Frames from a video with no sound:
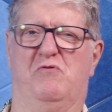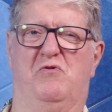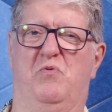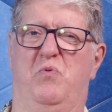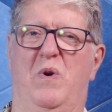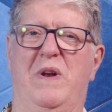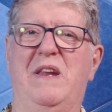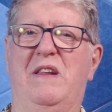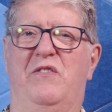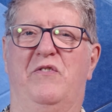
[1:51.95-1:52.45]

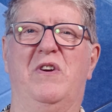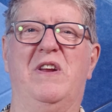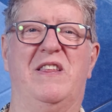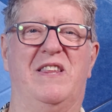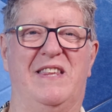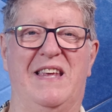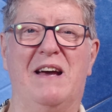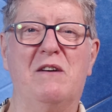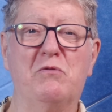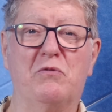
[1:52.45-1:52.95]
twenty-three
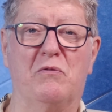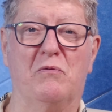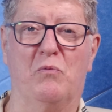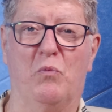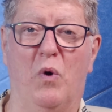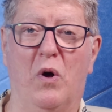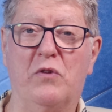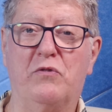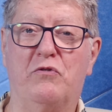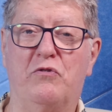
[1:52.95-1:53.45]
thousand
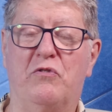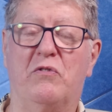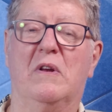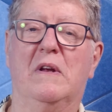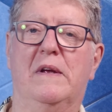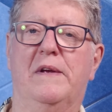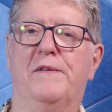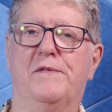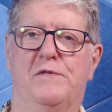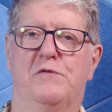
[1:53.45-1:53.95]
watts,
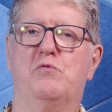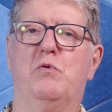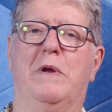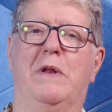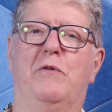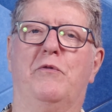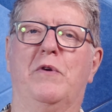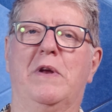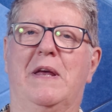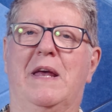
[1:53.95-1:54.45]

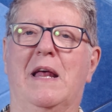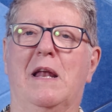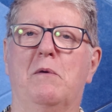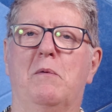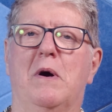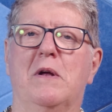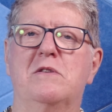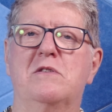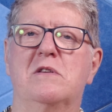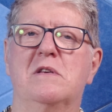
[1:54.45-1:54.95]
twenty-three
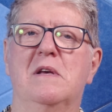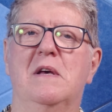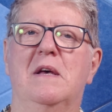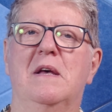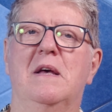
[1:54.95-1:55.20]
kilowatts,